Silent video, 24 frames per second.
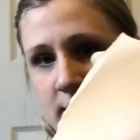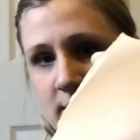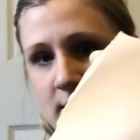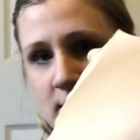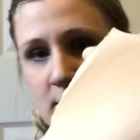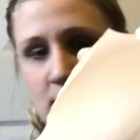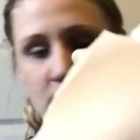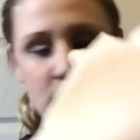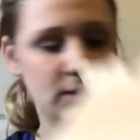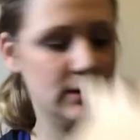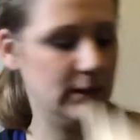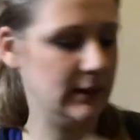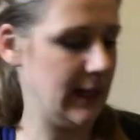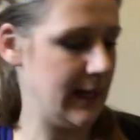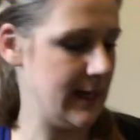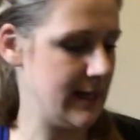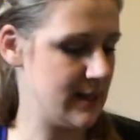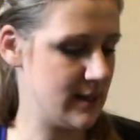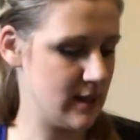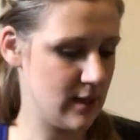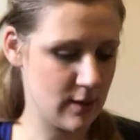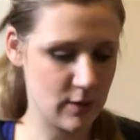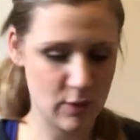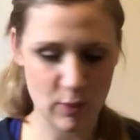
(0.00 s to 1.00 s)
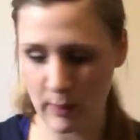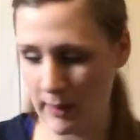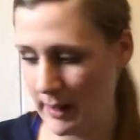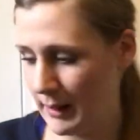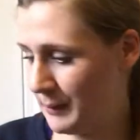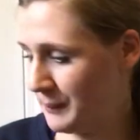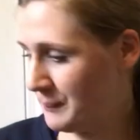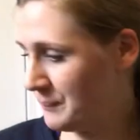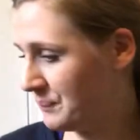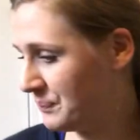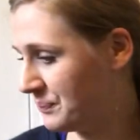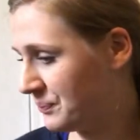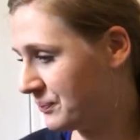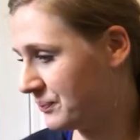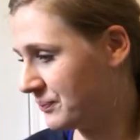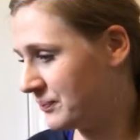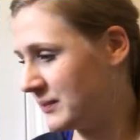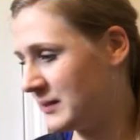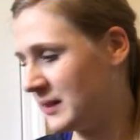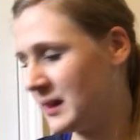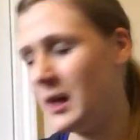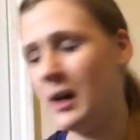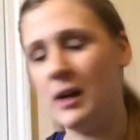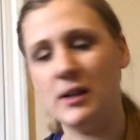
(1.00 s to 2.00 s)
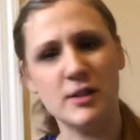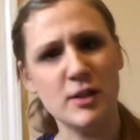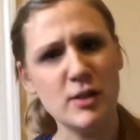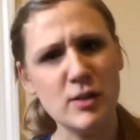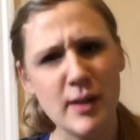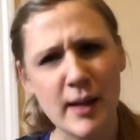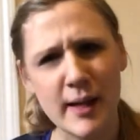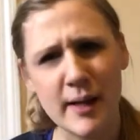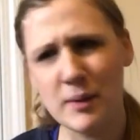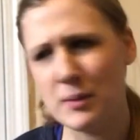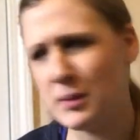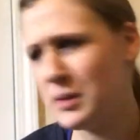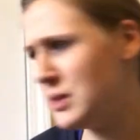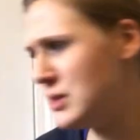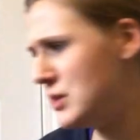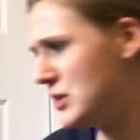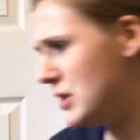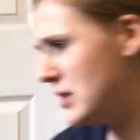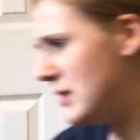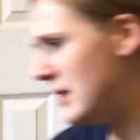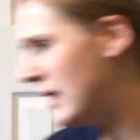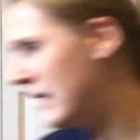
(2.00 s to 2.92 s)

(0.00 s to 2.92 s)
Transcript: with some lace as well. God, don't you hate when you do